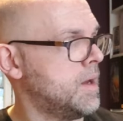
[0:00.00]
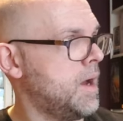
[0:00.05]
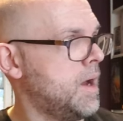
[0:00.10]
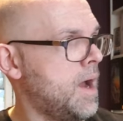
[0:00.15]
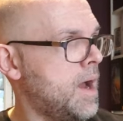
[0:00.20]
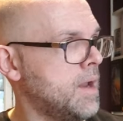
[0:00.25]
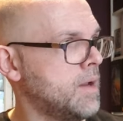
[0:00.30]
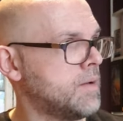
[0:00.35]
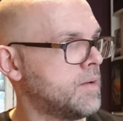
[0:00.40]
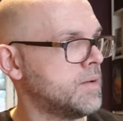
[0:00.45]

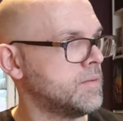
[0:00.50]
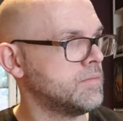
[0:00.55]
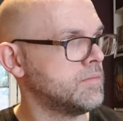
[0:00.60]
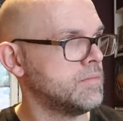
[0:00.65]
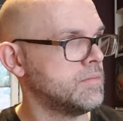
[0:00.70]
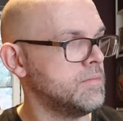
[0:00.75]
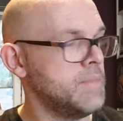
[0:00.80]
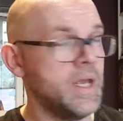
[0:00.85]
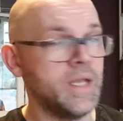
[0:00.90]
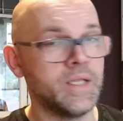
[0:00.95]
and
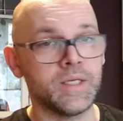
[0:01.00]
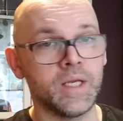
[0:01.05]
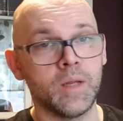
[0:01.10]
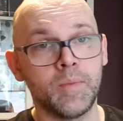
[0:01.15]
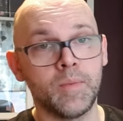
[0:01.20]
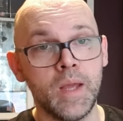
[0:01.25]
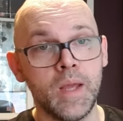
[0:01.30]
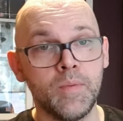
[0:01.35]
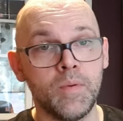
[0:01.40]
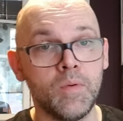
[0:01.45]
meeting
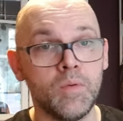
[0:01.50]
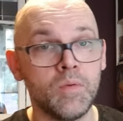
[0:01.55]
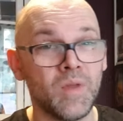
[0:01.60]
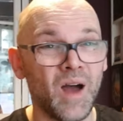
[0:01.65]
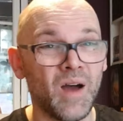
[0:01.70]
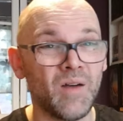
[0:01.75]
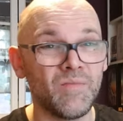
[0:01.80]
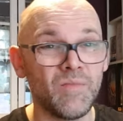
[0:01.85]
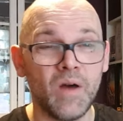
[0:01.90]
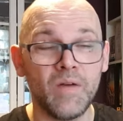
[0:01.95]
people
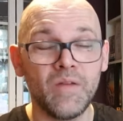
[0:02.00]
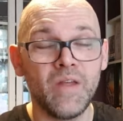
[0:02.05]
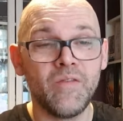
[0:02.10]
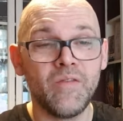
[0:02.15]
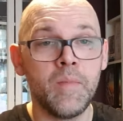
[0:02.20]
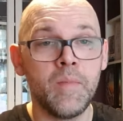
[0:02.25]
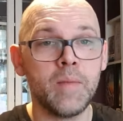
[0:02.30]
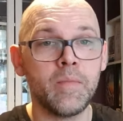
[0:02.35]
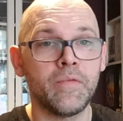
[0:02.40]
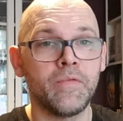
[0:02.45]
that I've
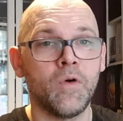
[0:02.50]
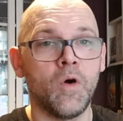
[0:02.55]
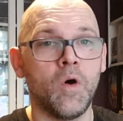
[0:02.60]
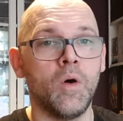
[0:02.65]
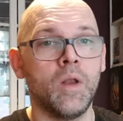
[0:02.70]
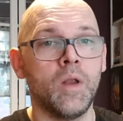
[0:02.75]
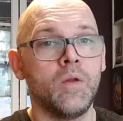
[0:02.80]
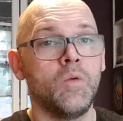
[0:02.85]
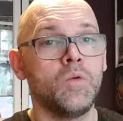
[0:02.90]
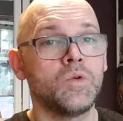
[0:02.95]
never met
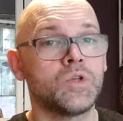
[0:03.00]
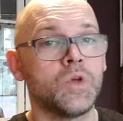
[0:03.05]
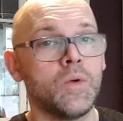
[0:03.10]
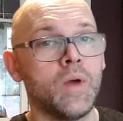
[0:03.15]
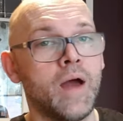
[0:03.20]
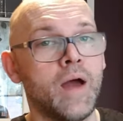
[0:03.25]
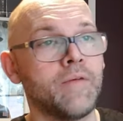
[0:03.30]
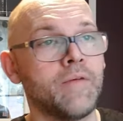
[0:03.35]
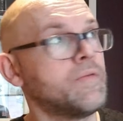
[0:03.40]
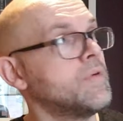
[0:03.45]
before and also
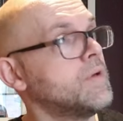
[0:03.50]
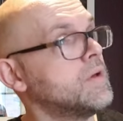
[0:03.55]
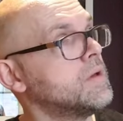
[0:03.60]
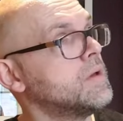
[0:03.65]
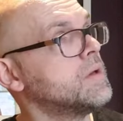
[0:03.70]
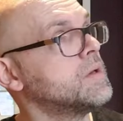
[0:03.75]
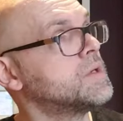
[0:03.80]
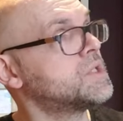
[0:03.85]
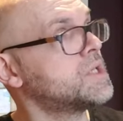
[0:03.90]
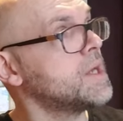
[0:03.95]
have
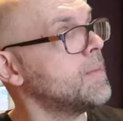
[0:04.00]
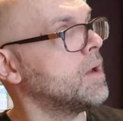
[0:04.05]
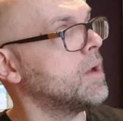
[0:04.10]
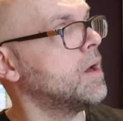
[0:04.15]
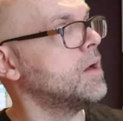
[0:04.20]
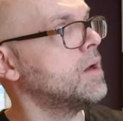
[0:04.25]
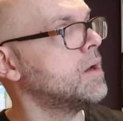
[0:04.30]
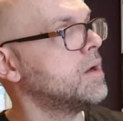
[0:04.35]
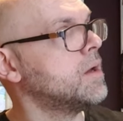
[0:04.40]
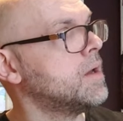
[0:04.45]

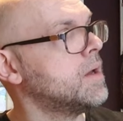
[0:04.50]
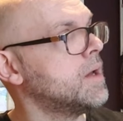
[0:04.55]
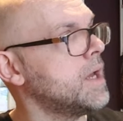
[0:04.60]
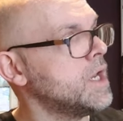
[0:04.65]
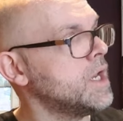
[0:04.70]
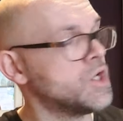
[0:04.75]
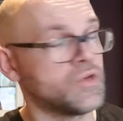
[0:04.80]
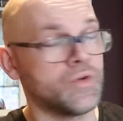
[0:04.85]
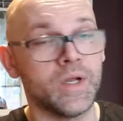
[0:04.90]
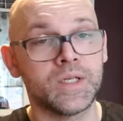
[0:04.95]
similar
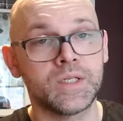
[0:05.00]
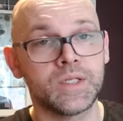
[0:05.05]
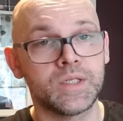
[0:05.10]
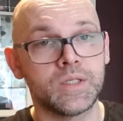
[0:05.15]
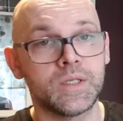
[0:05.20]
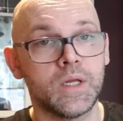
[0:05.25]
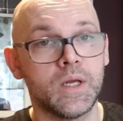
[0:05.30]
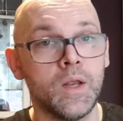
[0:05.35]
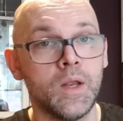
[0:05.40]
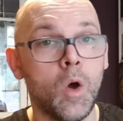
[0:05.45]

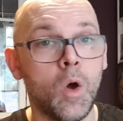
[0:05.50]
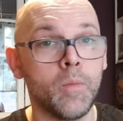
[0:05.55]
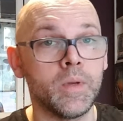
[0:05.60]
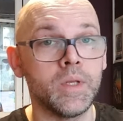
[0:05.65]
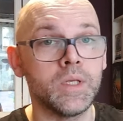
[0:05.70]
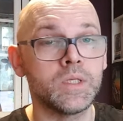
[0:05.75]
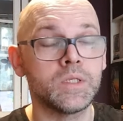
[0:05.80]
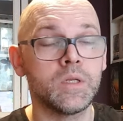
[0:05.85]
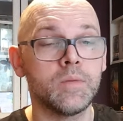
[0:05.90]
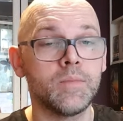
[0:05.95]
interests and
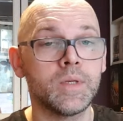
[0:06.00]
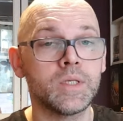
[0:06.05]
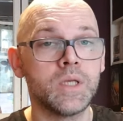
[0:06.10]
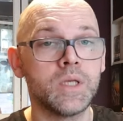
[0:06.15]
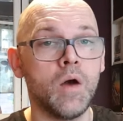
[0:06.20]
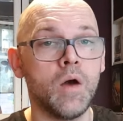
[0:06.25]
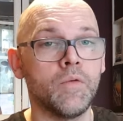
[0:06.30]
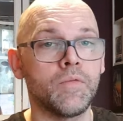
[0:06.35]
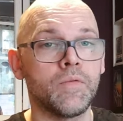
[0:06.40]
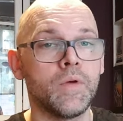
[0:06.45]
hobbies to
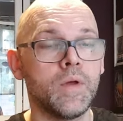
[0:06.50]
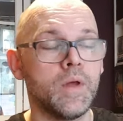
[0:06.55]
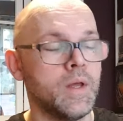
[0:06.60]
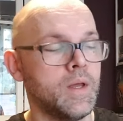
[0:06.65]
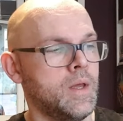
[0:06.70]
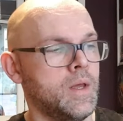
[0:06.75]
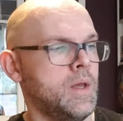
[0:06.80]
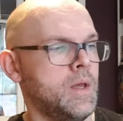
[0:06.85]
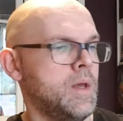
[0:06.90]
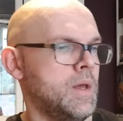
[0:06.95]
myself.
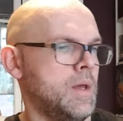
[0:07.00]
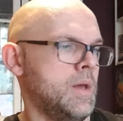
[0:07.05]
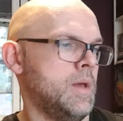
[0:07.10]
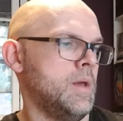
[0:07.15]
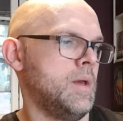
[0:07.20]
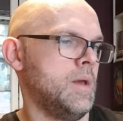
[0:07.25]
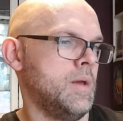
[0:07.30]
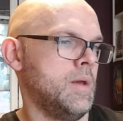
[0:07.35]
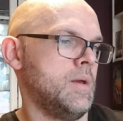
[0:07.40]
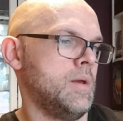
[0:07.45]

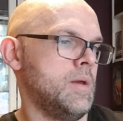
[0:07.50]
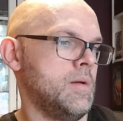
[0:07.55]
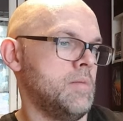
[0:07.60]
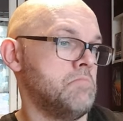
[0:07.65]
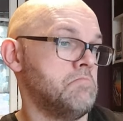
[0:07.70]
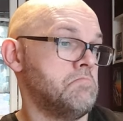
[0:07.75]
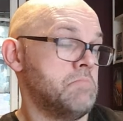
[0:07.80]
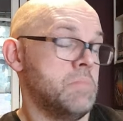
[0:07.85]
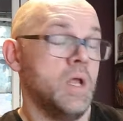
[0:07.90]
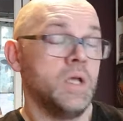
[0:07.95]

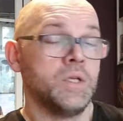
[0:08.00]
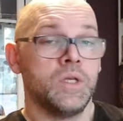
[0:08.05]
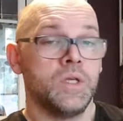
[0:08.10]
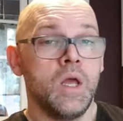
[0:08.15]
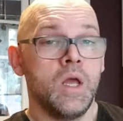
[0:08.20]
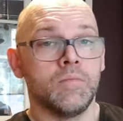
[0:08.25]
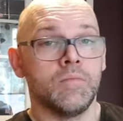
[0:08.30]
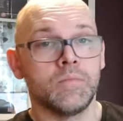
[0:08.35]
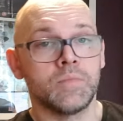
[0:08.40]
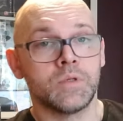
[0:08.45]
That's
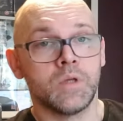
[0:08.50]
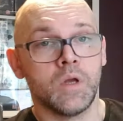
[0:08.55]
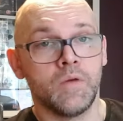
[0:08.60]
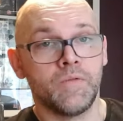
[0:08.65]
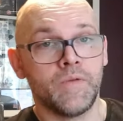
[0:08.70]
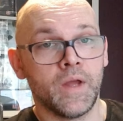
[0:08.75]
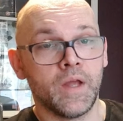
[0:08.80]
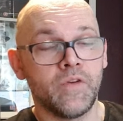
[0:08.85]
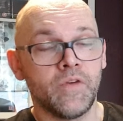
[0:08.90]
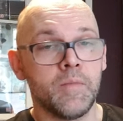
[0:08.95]
it. So
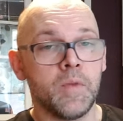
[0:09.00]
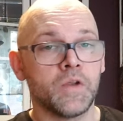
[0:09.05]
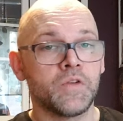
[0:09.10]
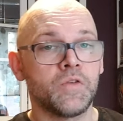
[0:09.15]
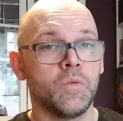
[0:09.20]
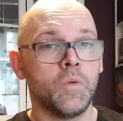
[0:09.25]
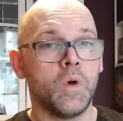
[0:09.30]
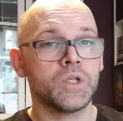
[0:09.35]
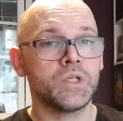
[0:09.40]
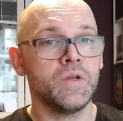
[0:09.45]
thank you very
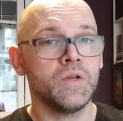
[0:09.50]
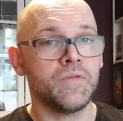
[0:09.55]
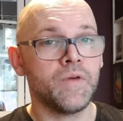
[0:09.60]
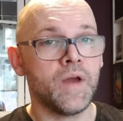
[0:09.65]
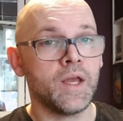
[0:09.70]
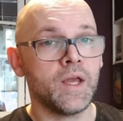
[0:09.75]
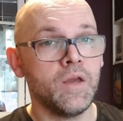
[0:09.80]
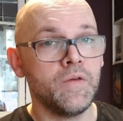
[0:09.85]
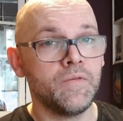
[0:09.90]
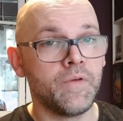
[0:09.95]
much for watching.
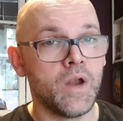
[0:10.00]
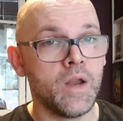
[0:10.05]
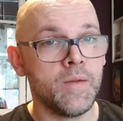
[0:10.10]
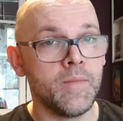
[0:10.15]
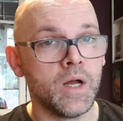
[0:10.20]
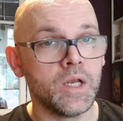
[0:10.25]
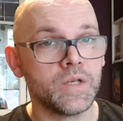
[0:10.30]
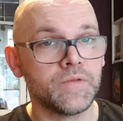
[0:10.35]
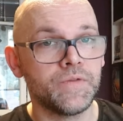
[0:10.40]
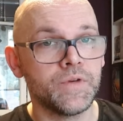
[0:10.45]
Thank you very
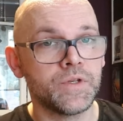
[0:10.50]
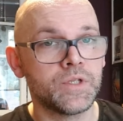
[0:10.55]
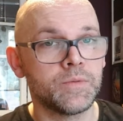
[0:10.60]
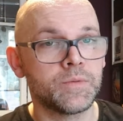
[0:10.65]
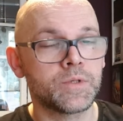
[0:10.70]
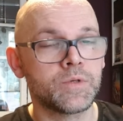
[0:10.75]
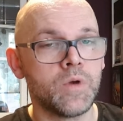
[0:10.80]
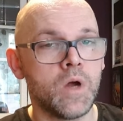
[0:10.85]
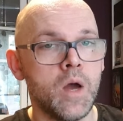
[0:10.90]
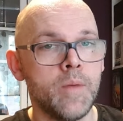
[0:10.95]
much for
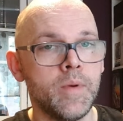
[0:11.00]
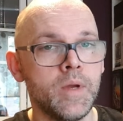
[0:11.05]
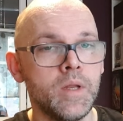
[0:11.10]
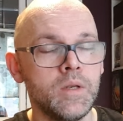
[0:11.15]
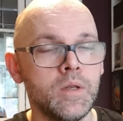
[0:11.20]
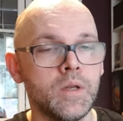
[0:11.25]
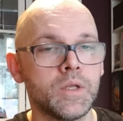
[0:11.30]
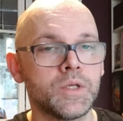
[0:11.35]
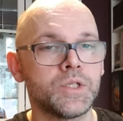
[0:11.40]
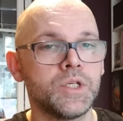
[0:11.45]
subscribing.
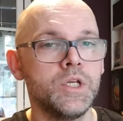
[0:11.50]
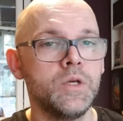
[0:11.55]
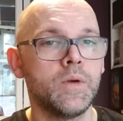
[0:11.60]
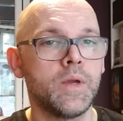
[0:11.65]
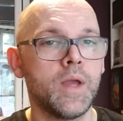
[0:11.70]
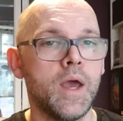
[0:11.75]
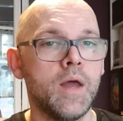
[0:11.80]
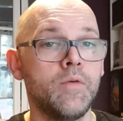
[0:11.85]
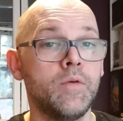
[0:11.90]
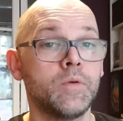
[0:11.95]
And I'll see you
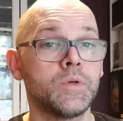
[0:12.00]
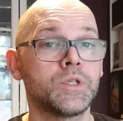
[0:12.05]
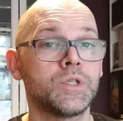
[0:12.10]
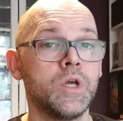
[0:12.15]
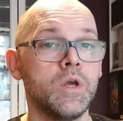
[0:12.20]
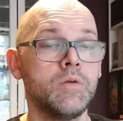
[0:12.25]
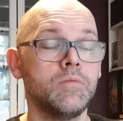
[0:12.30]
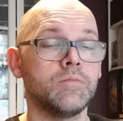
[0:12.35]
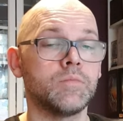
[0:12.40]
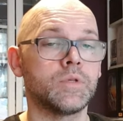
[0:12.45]
again real
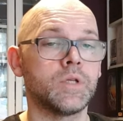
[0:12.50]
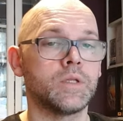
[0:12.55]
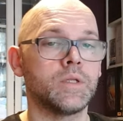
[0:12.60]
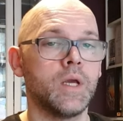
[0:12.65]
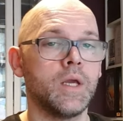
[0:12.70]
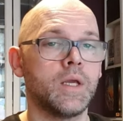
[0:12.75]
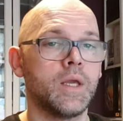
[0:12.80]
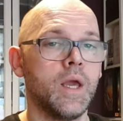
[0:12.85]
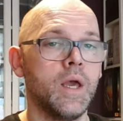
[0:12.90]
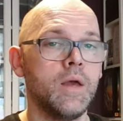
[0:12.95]
soon. So
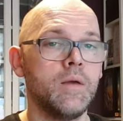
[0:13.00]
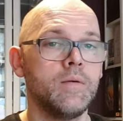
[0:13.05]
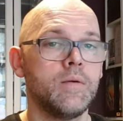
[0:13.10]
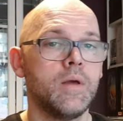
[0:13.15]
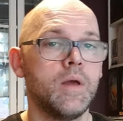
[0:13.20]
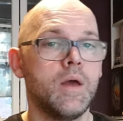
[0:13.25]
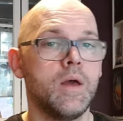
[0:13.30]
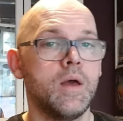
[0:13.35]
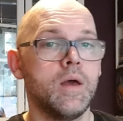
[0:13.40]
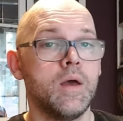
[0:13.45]
take care
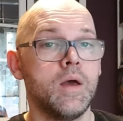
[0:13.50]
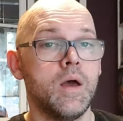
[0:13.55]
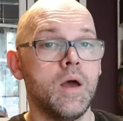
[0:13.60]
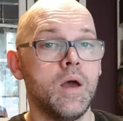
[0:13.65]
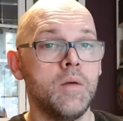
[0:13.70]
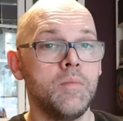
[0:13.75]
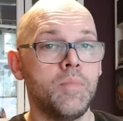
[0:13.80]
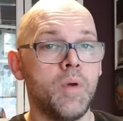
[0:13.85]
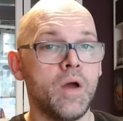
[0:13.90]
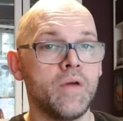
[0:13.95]

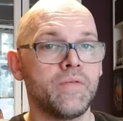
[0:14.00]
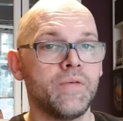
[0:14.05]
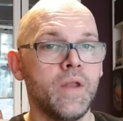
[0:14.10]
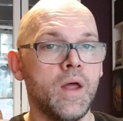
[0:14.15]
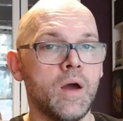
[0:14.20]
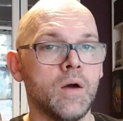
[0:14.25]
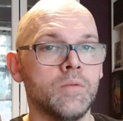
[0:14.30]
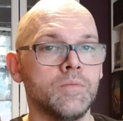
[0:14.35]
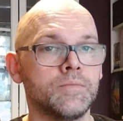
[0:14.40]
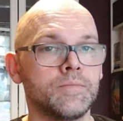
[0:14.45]
and bye for
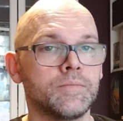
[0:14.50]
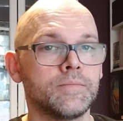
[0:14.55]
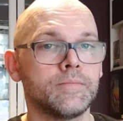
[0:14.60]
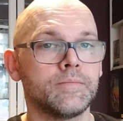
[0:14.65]
now.